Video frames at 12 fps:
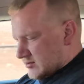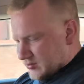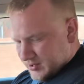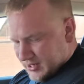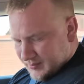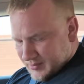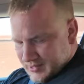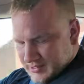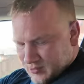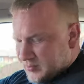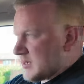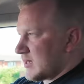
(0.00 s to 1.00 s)
Sort a couple of
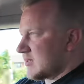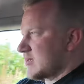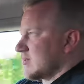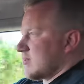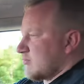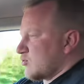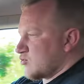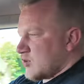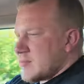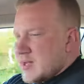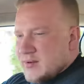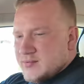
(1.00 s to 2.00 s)
little bits of
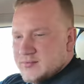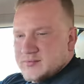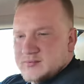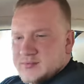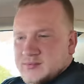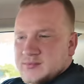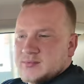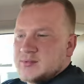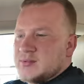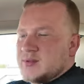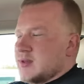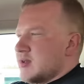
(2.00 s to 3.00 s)
trim out,
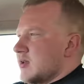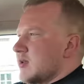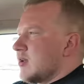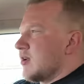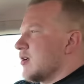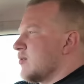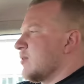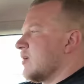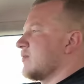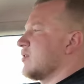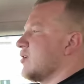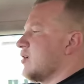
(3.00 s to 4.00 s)
and
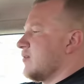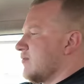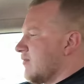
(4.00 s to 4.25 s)
we've got a